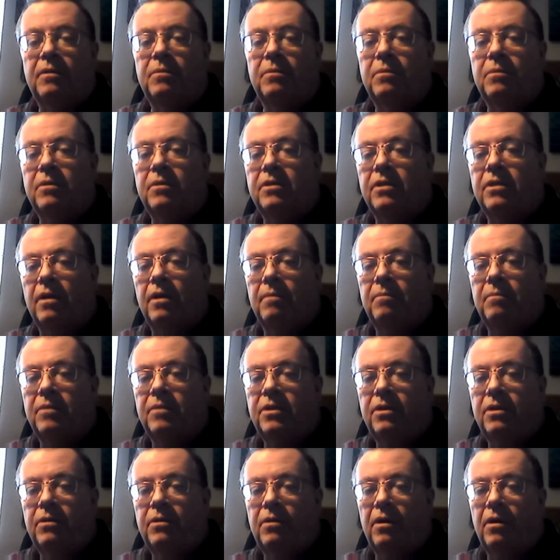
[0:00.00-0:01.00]
with some
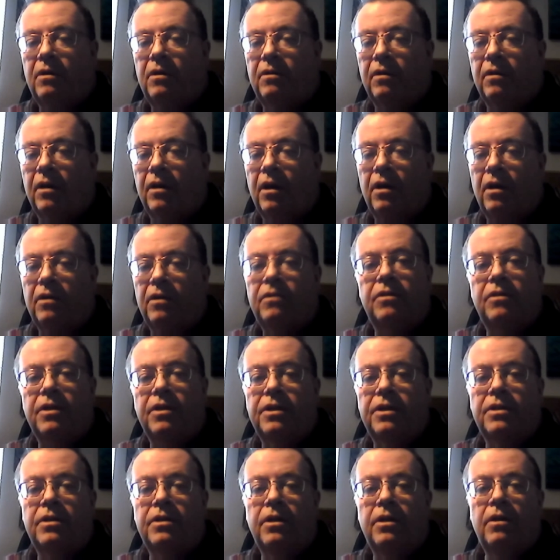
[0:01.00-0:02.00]
200
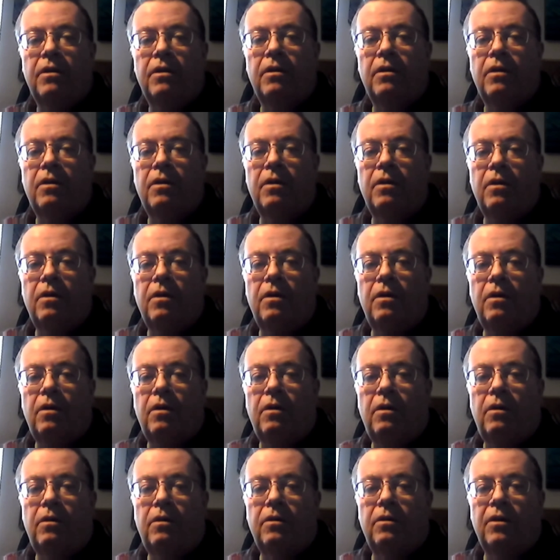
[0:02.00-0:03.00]
countries
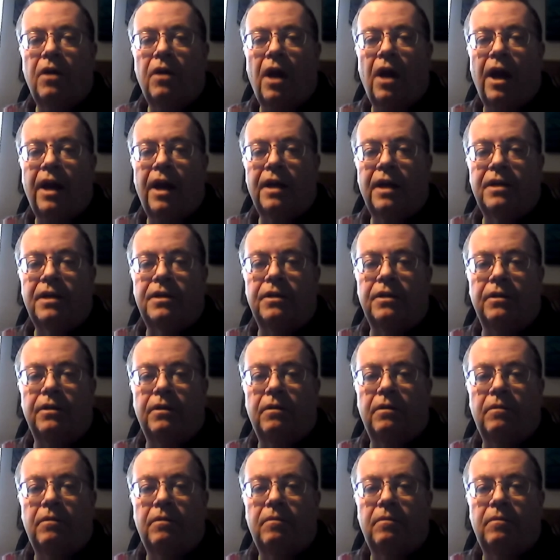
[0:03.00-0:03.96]
on action